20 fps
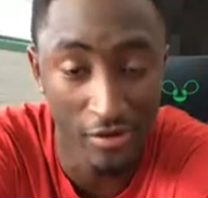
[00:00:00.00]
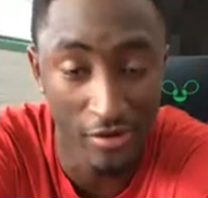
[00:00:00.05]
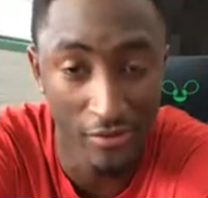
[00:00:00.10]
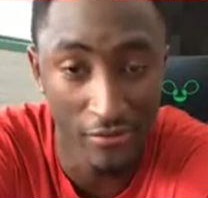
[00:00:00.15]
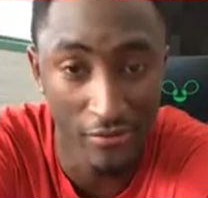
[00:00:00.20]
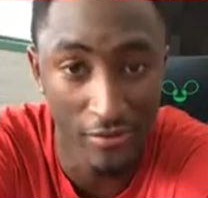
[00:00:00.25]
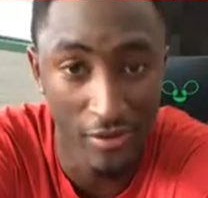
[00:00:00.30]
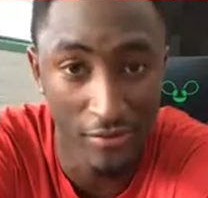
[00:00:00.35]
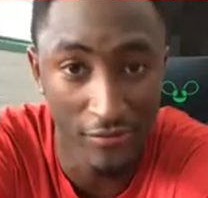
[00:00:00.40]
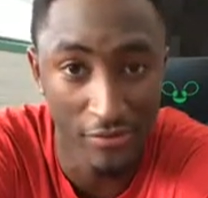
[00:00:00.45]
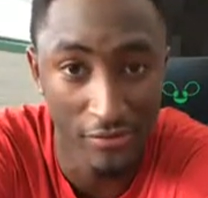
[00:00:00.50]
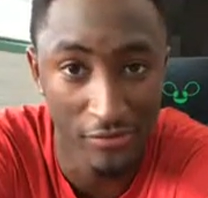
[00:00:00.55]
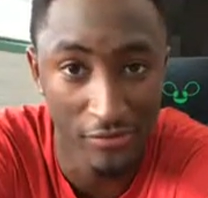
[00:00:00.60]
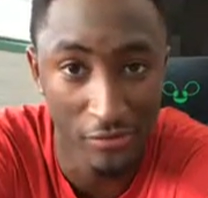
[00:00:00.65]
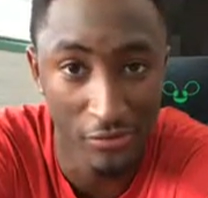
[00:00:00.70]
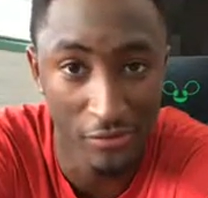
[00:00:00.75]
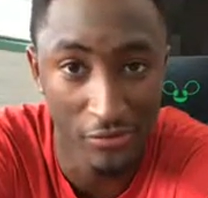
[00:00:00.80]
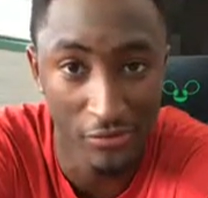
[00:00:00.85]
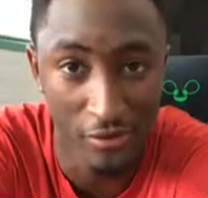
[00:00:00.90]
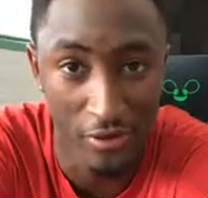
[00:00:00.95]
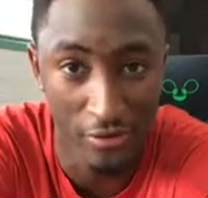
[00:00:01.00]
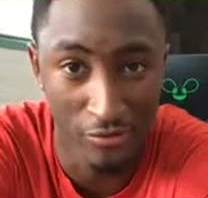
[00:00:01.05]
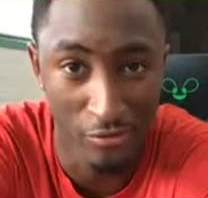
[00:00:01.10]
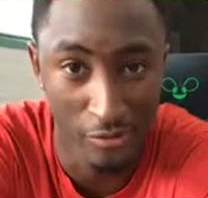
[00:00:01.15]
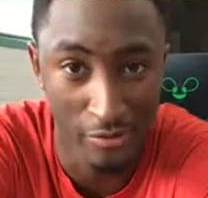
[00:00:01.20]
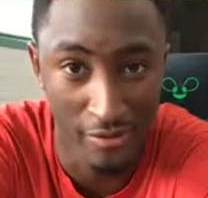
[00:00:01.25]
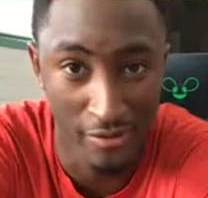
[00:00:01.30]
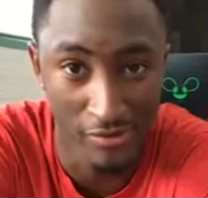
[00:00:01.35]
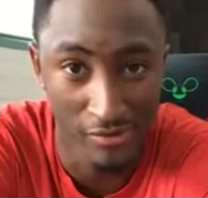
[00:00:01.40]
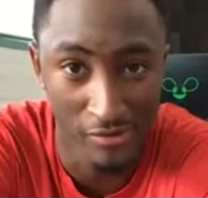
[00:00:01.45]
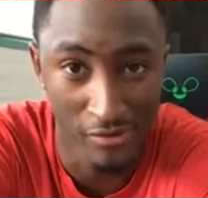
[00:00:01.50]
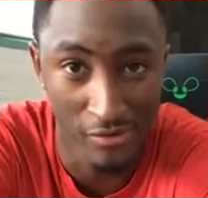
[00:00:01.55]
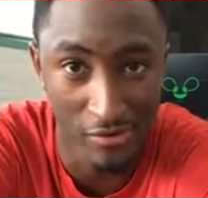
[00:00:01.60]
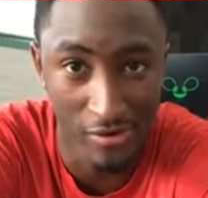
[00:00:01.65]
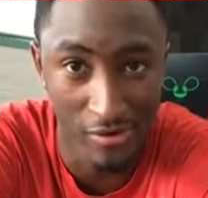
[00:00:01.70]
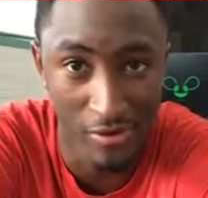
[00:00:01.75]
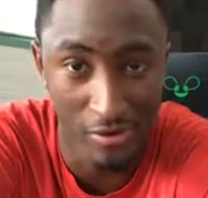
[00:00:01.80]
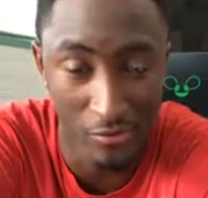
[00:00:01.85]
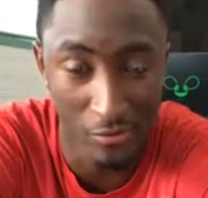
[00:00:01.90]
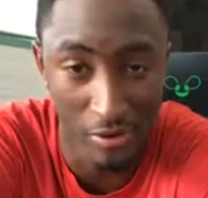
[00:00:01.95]
Obviously, you can talk to it like Siri,
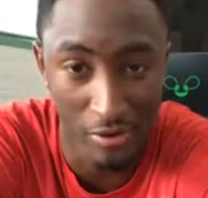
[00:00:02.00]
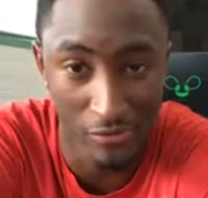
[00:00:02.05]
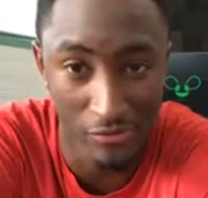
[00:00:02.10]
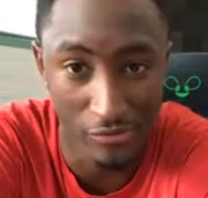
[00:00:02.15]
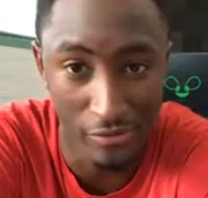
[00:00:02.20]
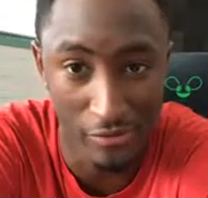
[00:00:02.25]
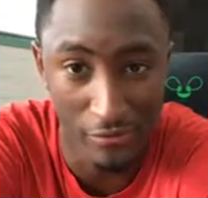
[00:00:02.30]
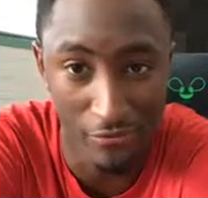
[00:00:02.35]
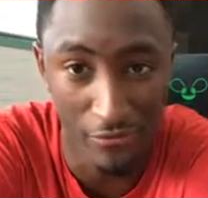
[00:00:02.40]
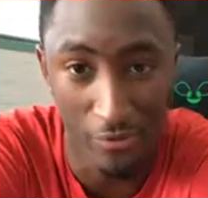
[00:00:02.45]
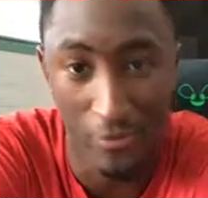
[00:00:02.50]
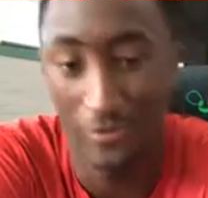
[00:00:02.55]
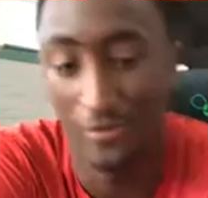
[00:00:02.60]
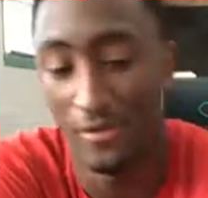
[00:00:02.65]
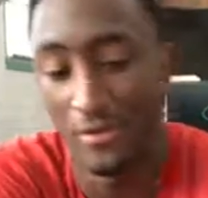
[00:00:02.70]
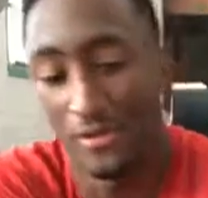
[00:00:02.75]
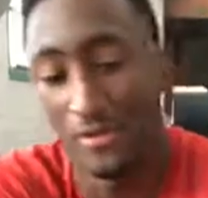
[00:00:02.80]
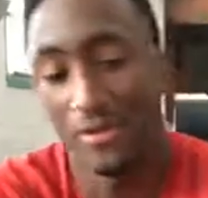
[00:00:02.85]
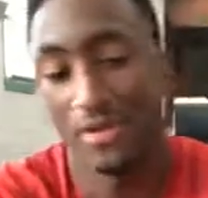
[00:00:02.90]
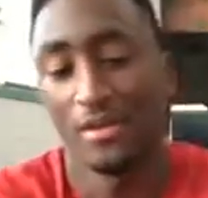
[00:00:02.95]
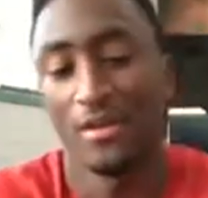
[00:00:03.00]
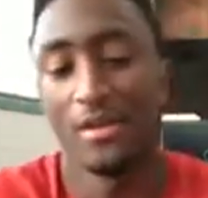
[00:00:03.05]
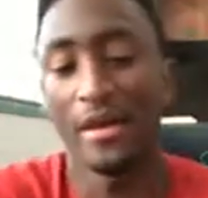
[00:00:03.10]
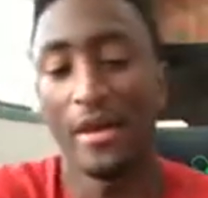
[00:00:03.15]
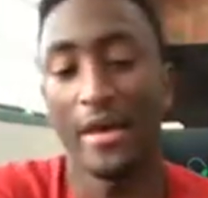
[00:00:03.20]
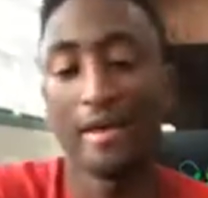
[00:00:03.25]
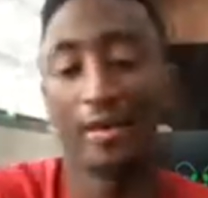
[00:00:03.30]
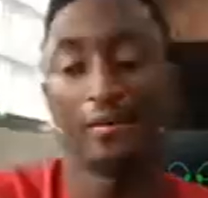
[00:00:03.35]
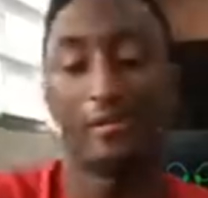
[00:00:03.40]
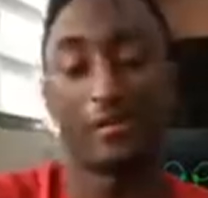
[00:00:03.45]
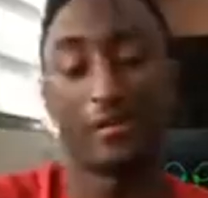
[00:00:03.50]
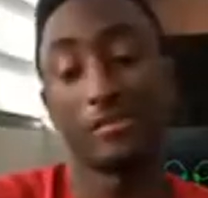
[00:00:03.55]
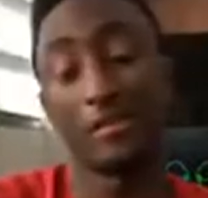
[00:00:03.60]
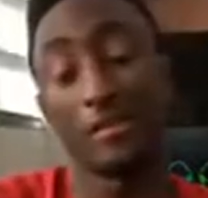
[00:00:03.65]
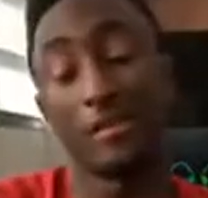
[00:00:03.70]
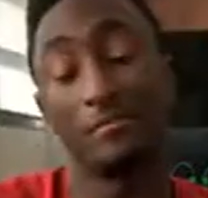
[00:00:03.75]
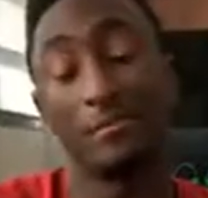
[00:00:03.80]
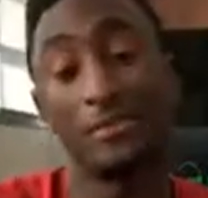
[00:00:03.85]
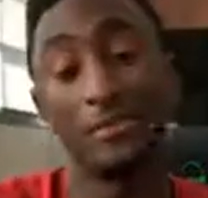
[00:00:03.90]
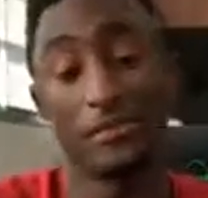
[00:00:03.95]
whatever's on your phone, and it does a lot of
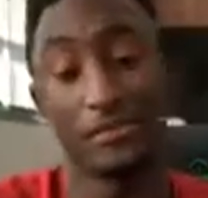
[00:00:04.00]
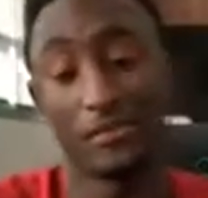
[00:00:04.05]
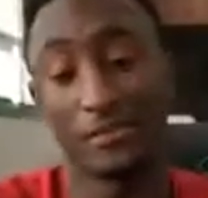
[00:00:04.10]
music stuff.